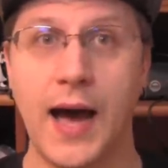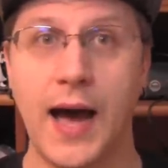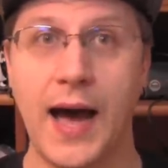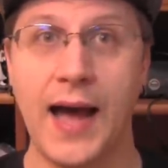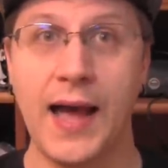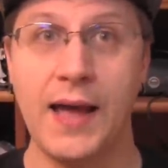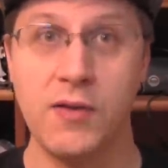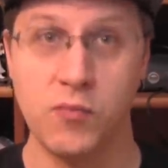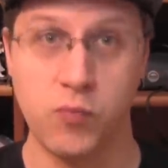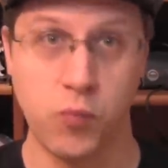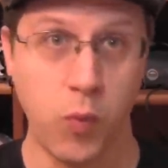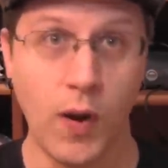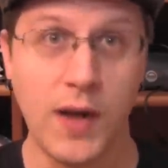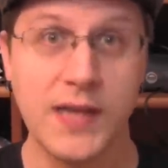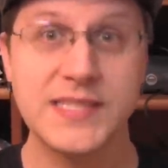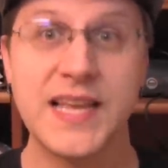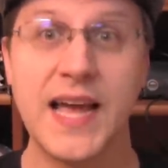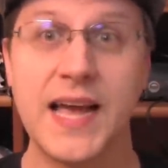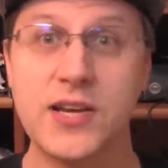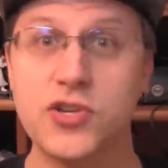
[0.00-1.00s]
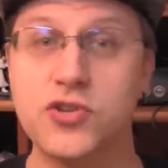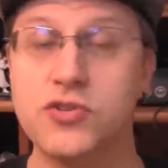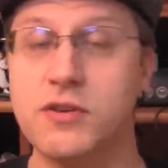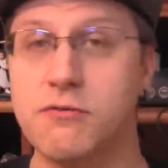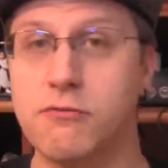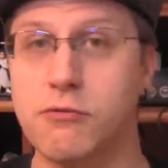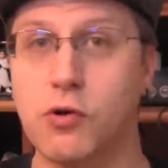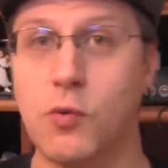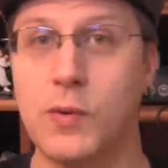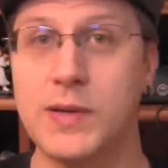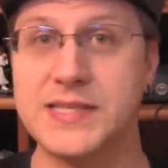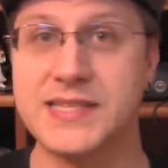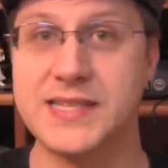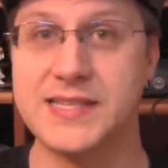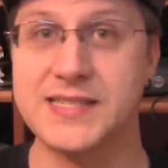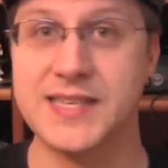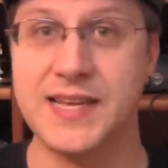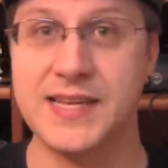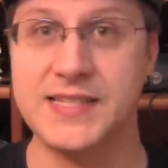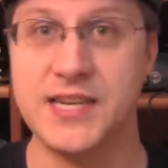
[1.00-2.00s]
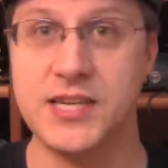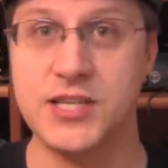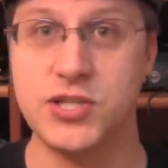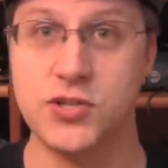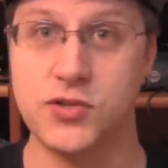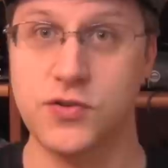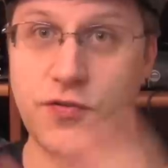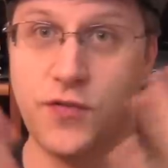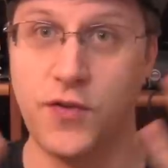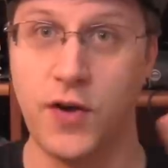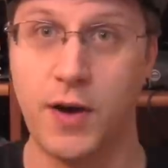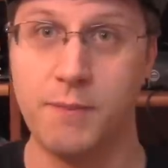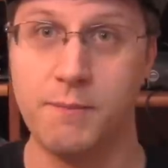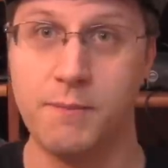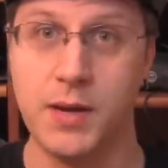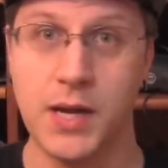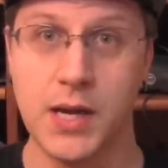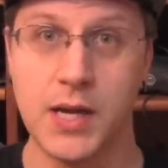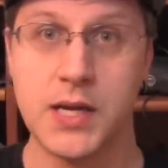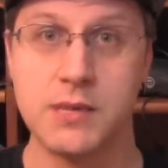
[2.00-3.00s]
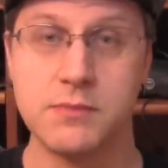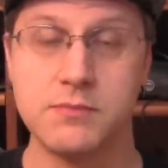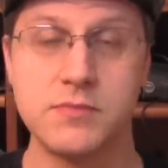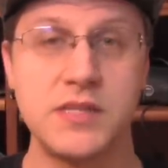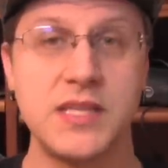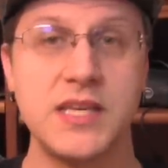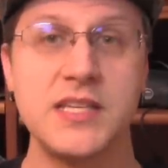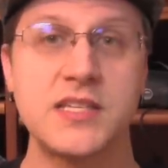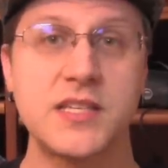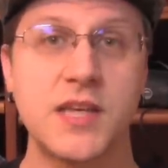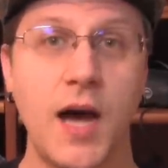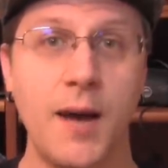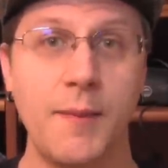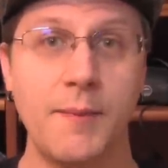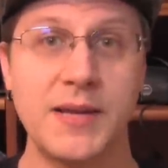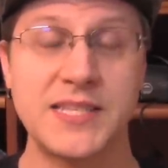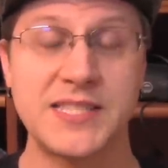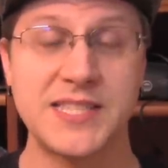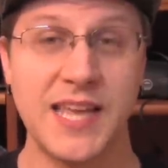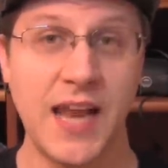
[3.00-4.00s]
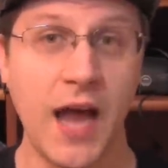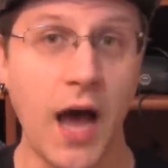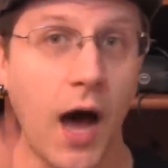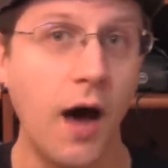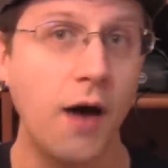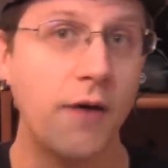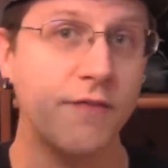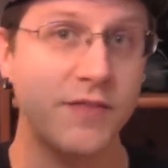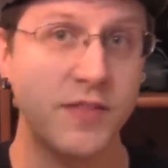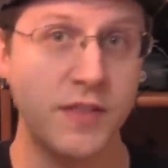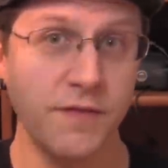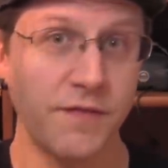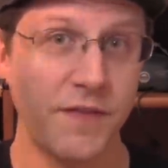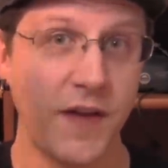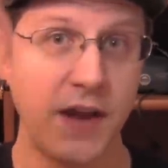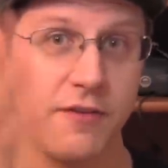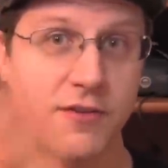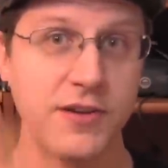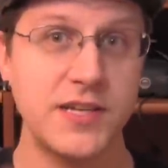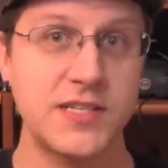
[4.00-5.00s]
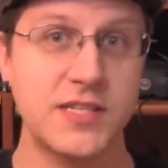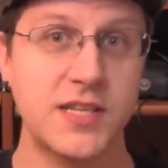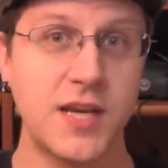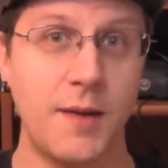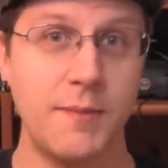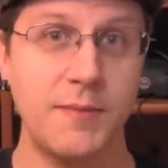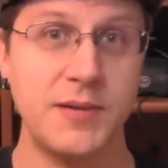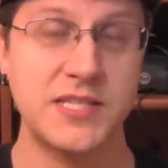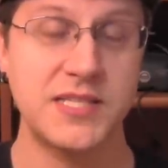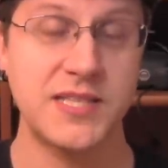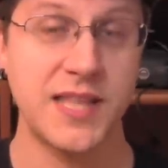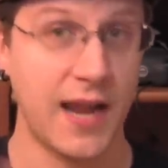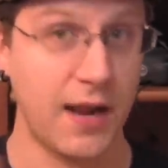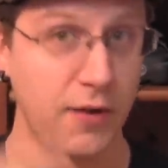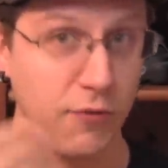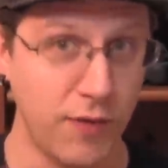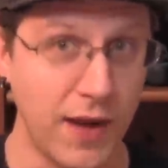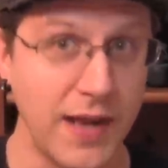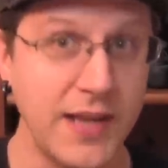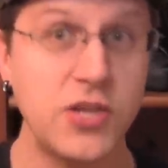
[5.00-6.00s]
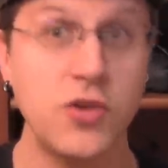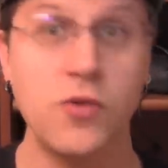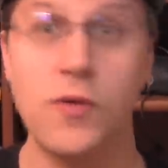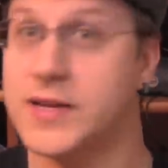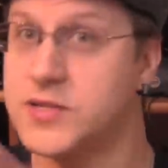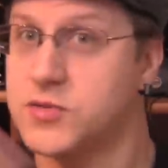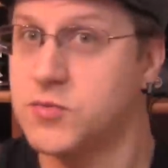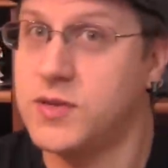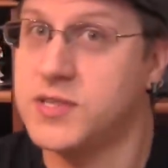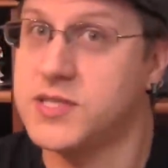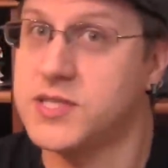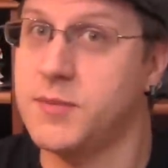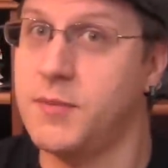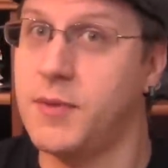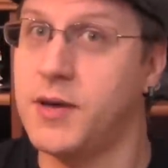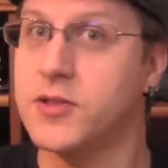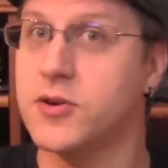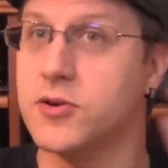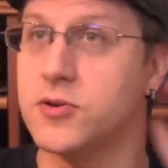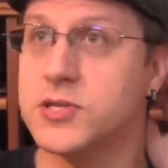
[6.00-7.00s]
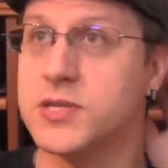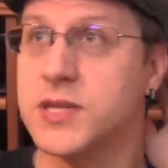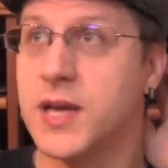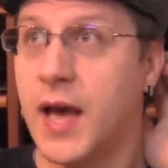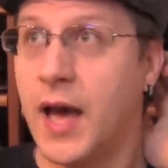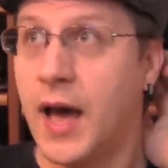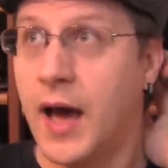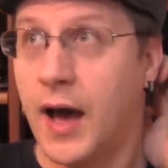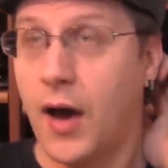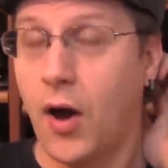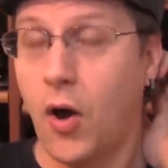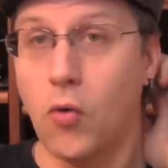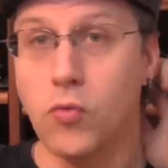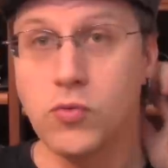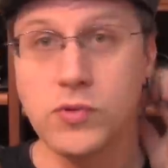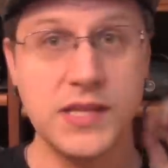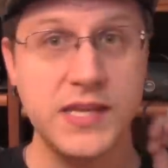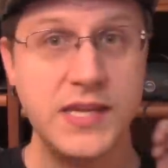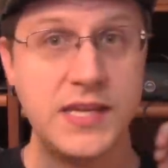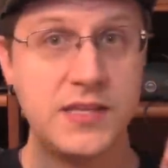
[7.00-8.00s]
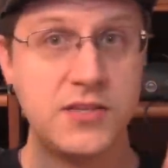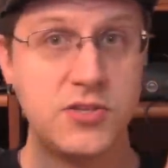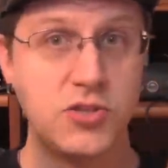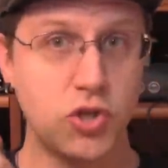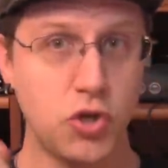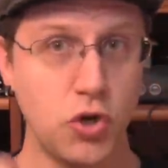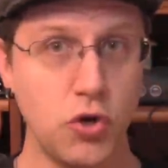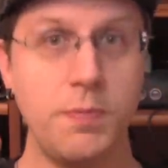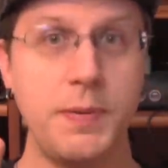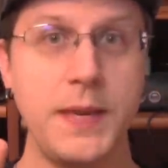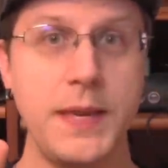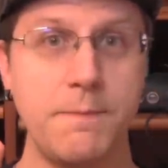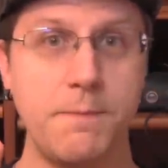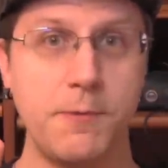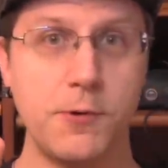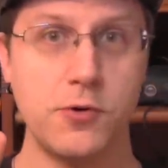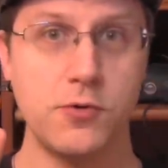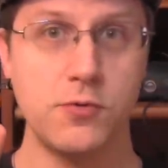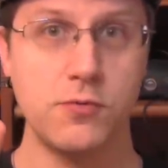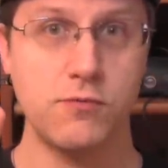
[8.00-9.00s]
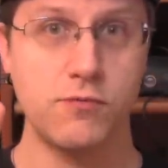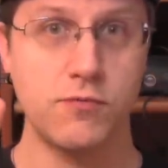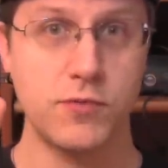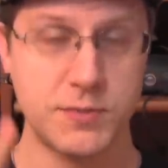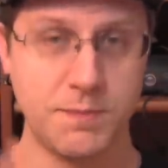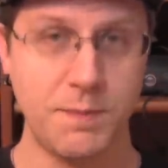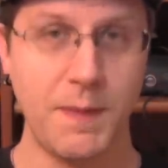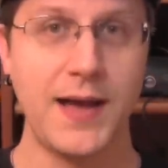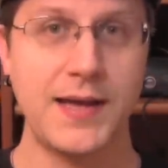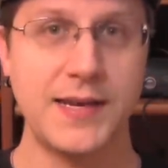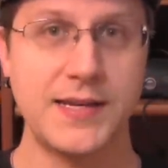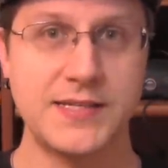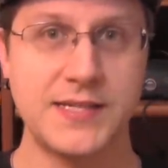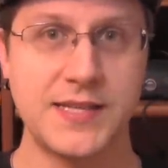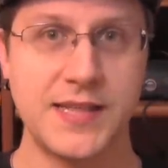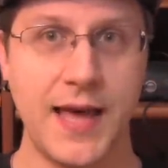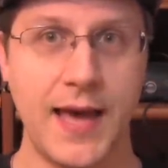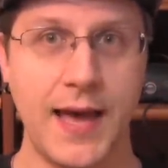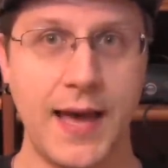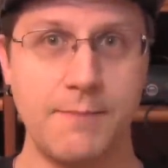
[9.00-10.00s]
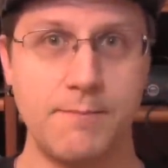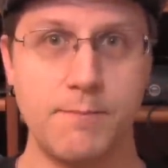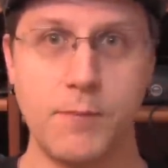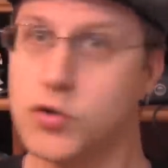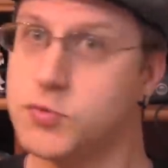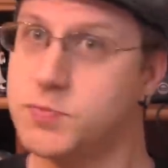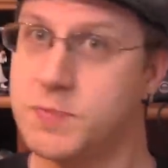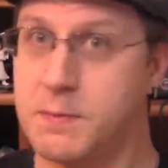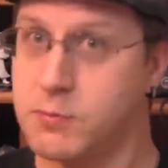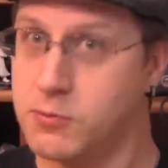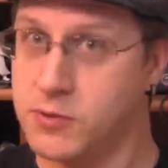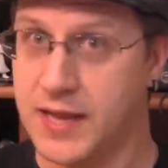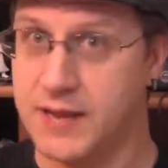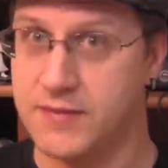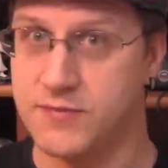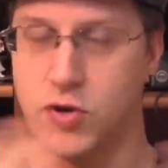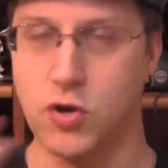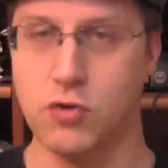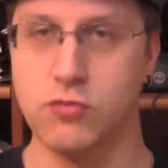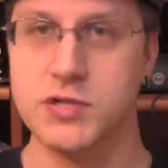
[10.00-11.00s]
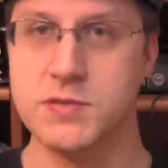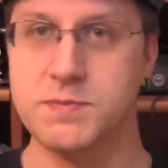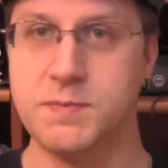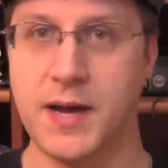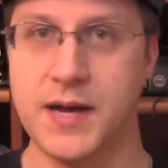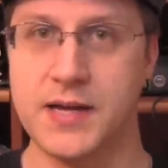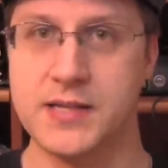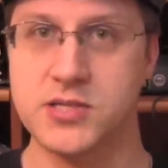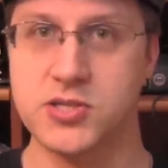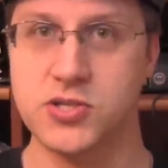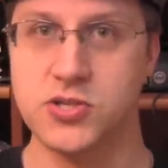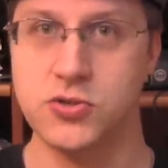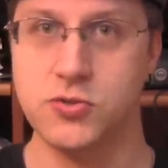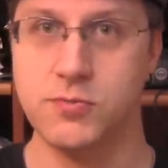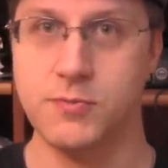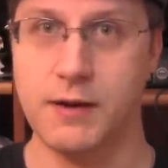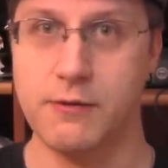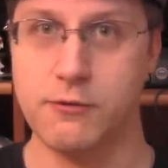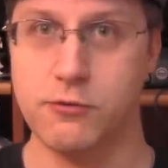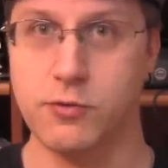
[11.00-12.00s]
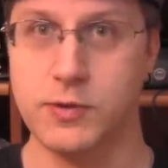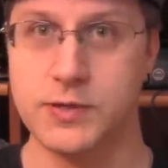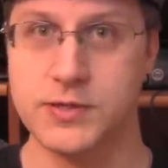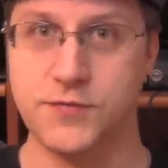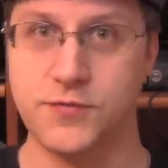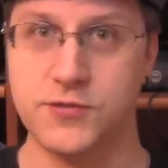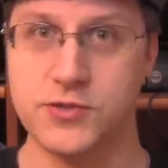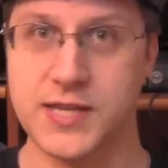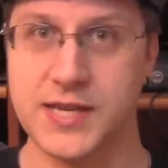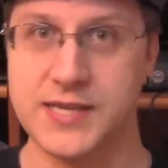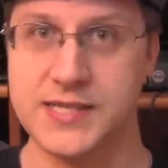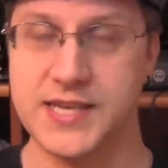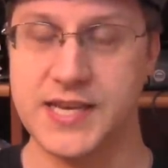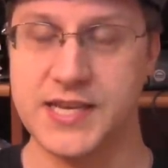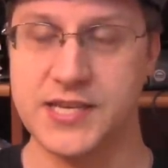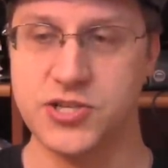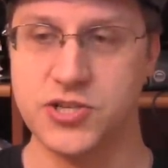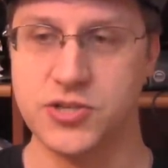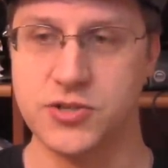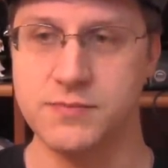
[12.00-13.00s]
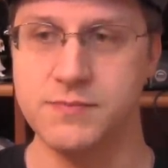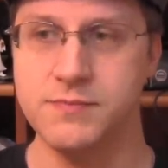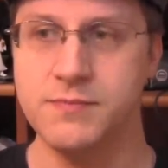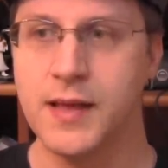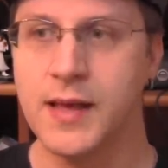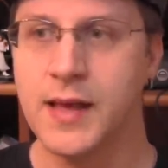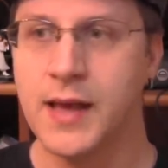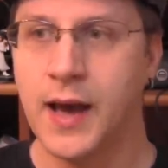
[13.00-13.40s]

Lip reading: I was actually requesting citations from these comments, and of the various comments that I read you, as well as some others, only two people responded to that. Most people gave no response to my request for citation.